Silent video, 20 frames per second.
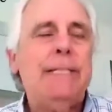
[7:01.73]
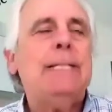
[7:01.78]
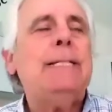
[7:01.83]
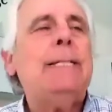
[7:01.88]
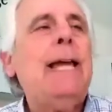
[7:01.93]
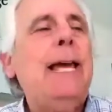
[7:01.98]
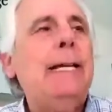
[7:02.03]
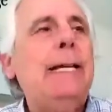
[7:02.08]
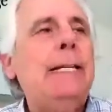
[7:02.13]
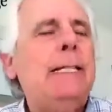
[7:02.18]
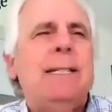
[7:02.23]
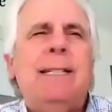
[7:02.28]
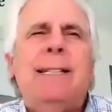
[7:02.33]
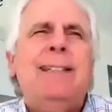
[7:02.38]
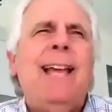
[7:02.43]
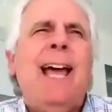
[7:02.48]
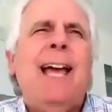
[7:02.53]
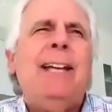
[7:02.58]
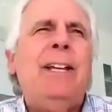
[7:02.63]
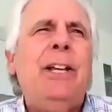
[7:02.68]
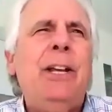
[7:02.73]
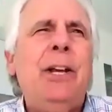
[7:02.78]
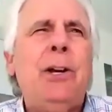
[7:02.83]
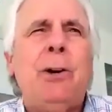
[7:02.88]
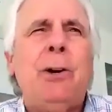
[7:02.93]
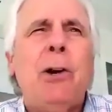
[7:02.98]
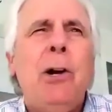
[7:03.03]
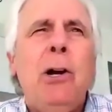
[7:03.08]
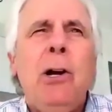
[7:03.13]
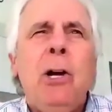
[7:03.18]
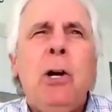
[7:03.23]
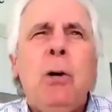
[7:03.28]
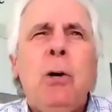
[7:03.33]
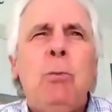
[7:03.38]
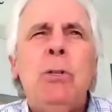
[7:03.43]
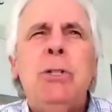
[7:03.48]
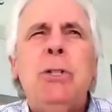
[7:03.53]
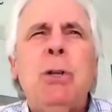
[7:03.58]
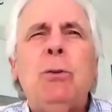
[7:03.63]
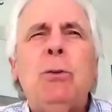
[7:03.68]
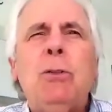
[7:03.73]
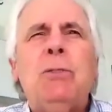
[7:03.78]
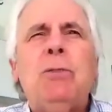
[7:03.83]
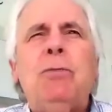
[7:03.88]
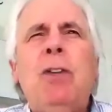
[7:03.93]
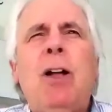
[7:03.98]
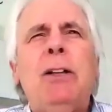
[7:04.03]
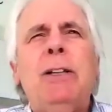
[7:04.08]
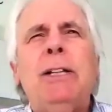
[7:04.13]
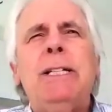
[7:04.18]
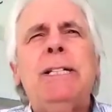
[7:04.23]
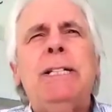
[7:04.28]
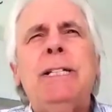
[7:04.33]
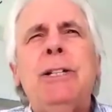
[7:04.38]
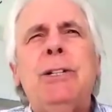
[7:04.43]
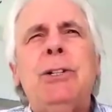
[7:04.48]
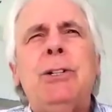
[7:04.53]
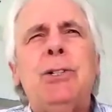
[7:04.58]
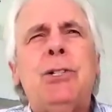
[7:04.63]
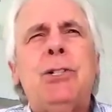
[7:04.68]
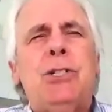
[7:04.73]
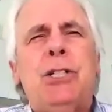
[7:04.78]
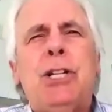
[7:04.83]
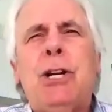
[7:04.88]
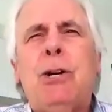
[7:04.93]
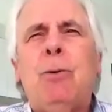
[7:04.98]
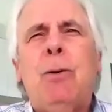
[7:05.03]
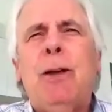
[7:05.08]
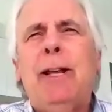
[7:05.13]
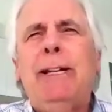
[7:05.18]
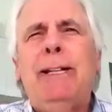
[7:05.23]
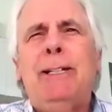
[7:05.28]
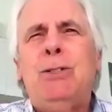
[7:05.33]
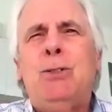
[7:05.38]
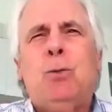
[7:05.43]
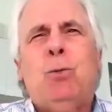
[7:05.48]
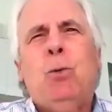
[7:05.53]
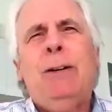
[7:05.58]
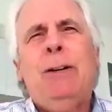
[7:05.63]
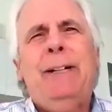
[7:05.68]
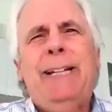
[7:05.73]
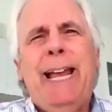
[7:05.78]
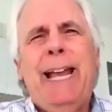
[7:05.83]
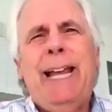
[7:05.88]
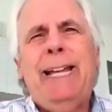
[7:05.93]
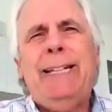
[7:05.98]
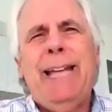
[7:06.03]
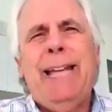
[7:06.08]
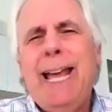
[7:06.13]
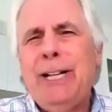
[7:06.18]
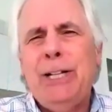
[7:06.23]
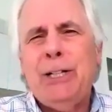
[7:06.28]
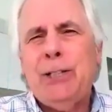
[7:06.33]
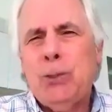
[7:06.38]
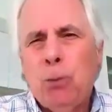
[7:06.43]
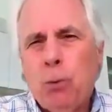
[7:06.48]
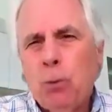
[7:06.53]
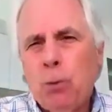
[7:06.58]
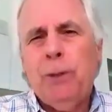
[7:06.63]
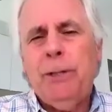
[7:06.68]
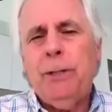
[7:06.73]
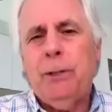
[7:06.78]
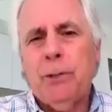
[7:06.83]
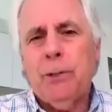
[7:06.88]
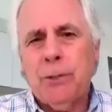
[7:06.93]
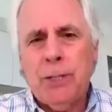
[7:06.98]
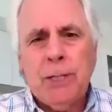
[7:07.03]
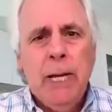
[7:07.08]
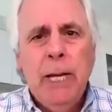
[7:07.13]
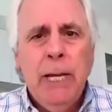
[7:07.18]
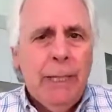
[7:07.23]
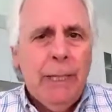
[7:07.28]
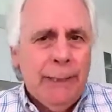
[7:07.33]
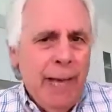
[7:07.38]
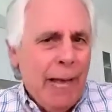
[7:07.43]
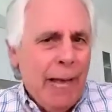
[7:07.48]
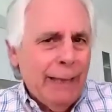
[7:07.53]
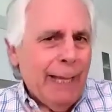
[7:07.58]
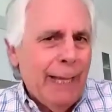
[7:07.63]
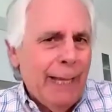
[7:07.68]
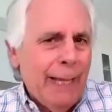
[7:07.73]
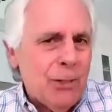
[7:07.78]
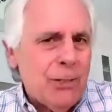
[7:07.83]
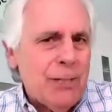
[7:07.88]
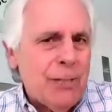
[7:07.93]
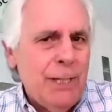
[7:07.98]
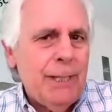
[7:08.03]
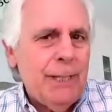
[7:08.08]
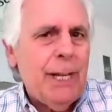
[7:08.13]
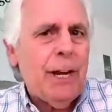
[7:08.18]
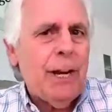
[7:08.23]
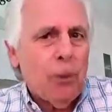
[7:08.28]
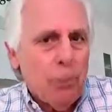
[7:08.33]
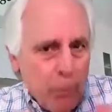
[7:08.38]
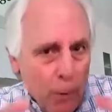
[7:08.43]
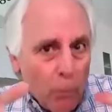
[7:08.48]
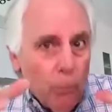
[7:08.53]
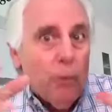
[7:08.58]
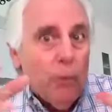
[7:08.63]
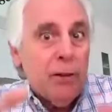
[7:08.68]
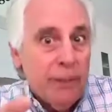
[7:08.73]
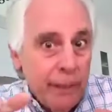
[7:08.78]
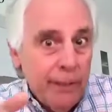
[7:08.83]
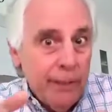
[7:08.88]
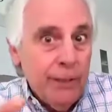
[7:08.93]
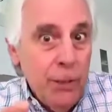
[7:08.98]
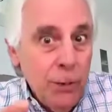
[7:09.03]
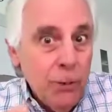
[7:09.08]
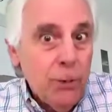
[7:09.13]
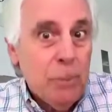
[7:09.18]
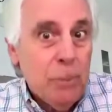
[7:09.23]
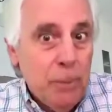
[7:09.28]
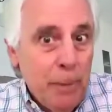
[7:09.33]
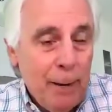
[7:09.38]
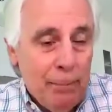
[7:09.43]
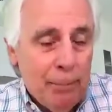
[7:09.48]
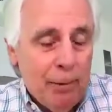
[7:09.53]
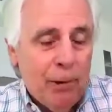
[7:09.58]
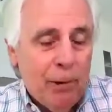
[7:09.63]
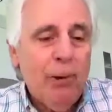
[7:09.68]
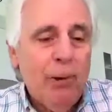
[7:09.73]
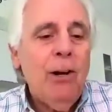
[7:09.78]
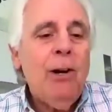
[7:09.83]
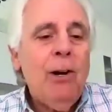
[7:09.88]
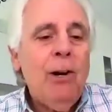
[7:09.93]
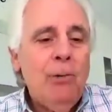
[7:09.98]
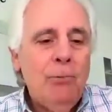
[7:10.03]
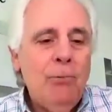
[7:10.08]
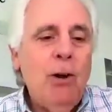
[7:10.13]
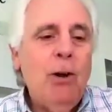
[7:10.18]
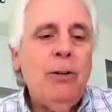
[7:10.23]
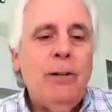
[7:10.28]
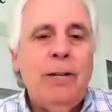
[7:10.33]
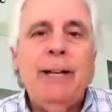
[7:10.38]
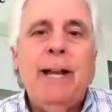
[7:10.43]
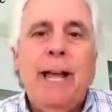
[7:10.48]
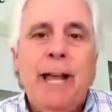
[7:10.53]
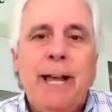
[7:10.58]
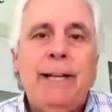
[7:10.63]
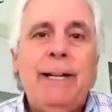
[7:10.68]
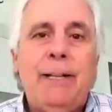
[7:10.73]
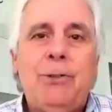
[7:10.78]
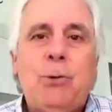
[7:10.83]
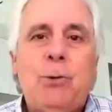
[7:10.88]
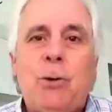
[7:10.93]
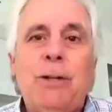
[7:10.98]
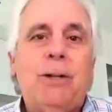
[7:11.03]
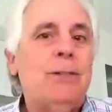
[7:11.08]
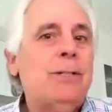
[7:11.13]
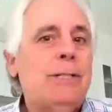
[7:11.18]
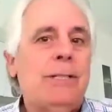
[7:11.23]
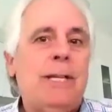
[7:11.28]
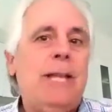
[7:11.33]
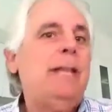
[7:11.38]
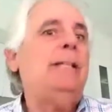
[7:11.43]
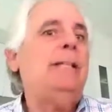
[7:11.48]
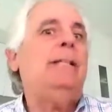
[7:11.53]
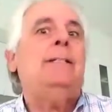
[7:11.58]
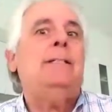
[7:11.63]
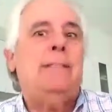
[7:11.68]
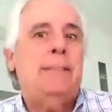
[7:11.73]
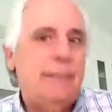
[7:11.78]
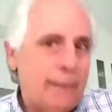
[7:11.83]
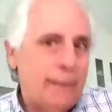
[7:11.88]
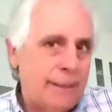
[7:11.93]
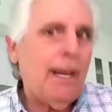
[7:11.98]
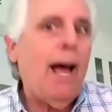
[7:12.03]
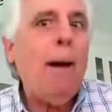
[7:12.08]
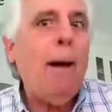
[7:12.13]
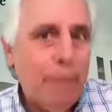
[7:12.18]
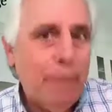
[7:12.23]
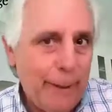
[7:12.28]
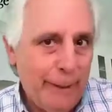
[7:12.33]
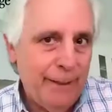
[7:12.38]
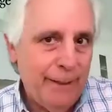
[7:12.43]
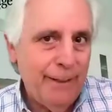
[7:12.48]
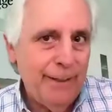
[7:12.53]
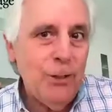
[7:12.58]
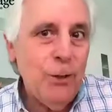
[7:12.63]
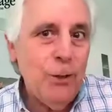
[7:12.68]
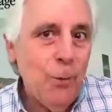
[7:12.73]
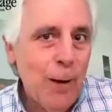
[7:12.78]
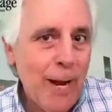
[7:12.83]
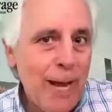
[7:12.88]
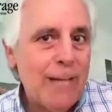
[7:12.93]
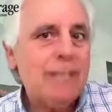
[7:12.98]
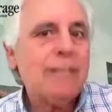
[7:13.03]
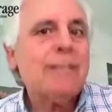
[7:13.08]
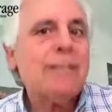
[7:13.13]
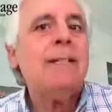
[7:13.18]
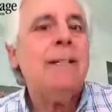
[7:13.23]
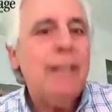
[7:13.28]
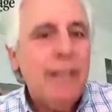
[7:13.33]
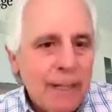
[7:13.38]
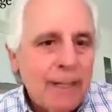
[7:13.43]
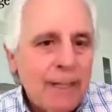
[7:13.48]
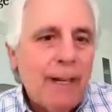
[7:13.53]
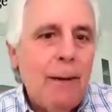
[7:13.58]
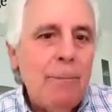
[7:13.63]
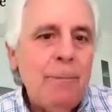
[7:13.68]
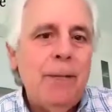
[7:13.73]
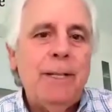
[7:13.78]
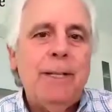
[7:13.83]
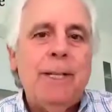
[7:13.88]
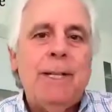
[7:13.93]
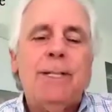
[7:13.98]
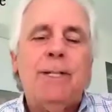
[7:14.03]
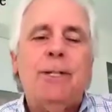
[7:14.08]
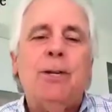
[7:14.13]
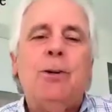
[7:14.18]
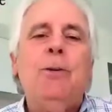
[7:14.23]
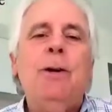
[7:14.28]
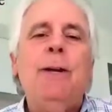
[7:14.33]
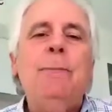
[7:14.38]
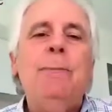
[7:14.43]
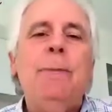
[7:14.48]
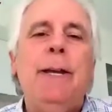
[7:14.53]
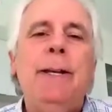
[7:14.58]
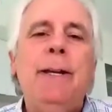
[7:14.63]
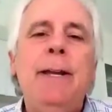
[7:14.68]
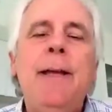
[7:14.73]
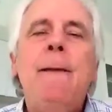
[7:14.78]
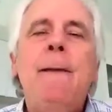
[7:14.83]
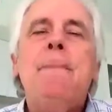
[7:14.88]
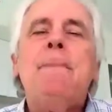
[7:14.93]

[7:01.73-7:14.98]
States. And that year, Results Volunteers generated 28 editorials, not letters to the editor, but where the newspaper wrote editorials saying, "Stop it, US, come to this agreement."